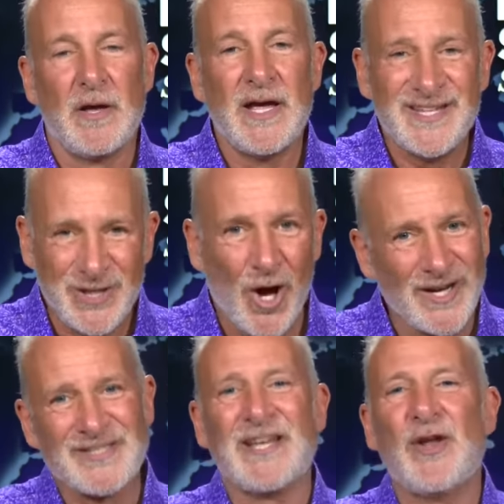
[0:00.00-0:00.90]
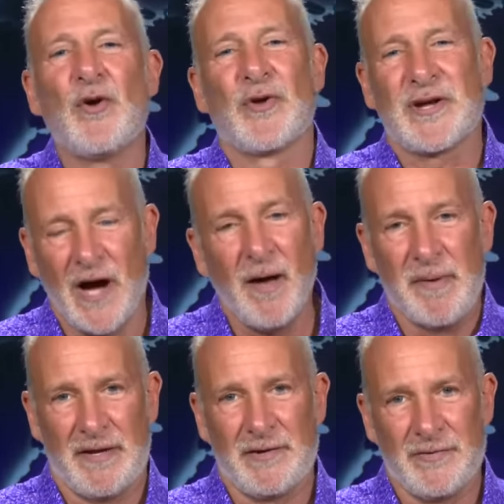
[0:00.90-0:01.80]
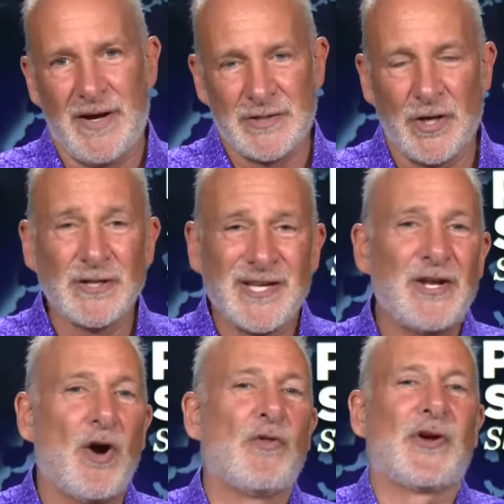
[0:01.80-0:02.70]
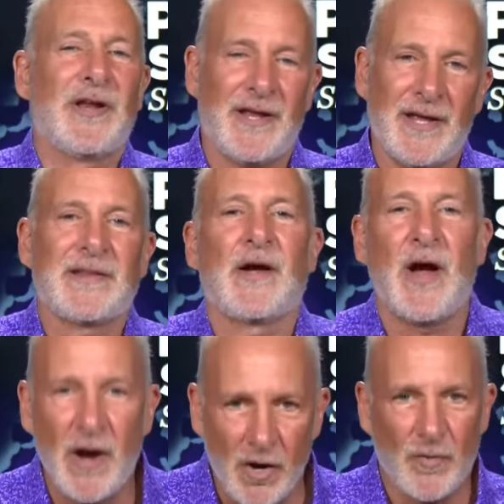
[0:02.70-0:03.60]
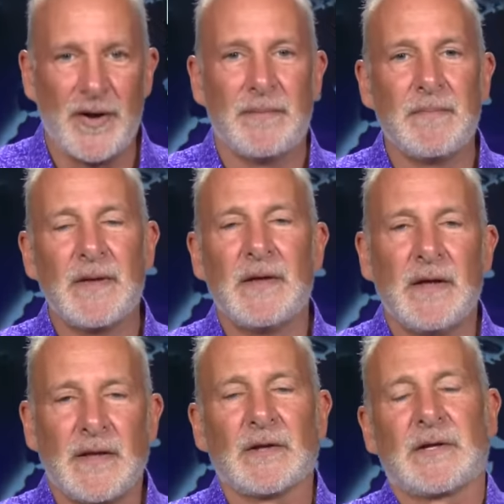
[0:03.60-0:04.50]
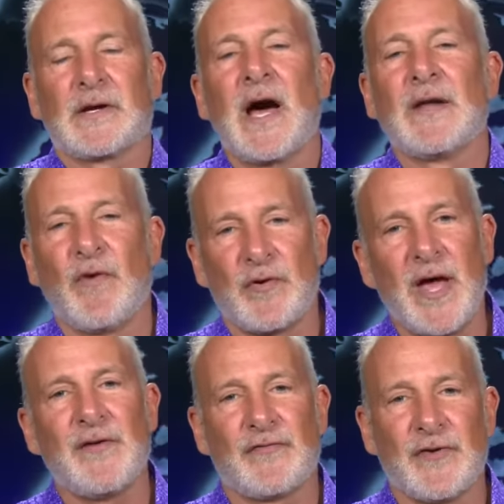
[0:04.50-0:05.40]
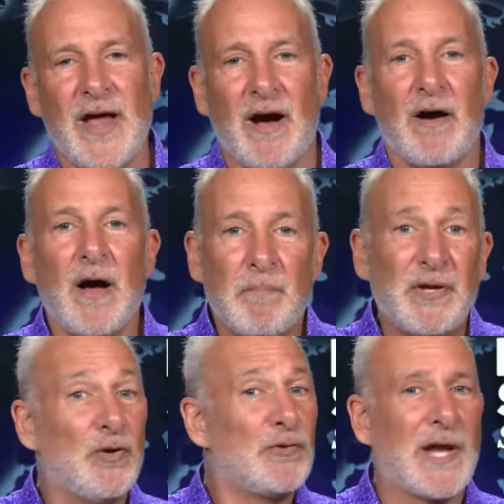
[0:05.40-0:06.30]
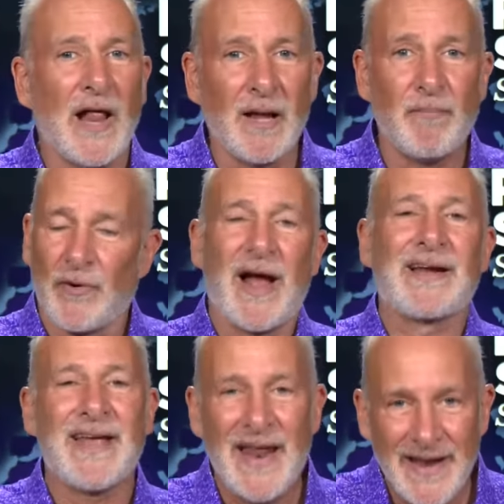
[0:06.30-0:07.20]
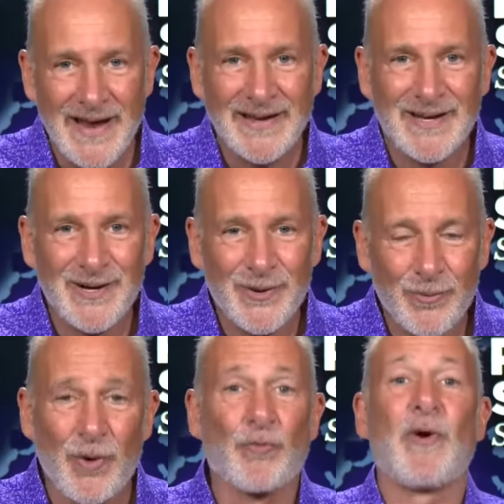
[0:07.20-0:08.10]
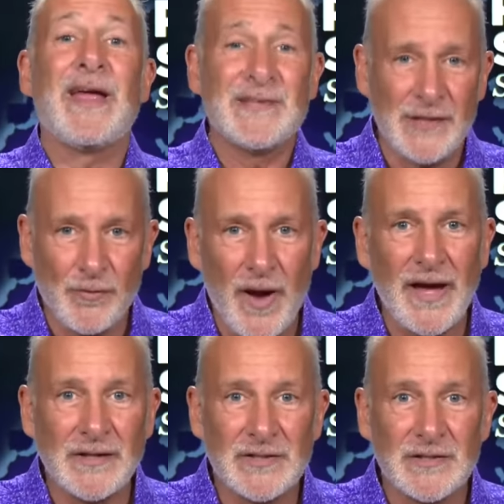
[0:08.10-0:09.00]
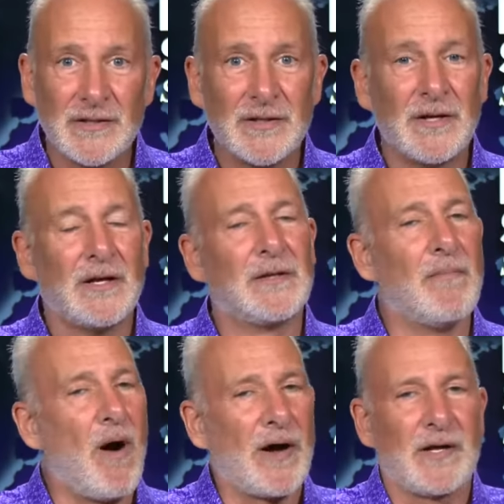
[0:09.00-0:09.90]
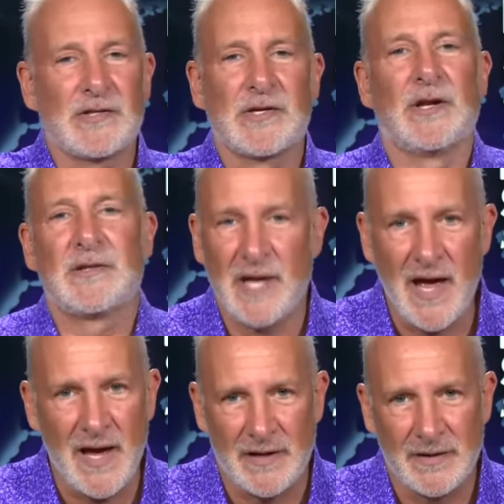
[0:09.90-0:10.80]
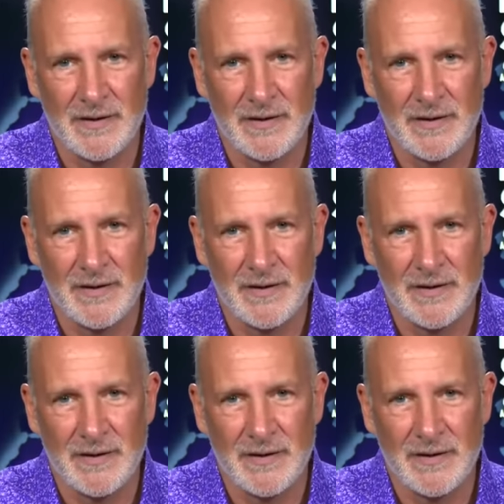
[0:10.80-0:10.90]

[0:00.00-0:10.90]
As long as they know they're coming, right? As long as they know they're going to get their heroin, they're, they're kind of okay for now. But you tell them they're not getting it, we're raising rates, the market's going to tank.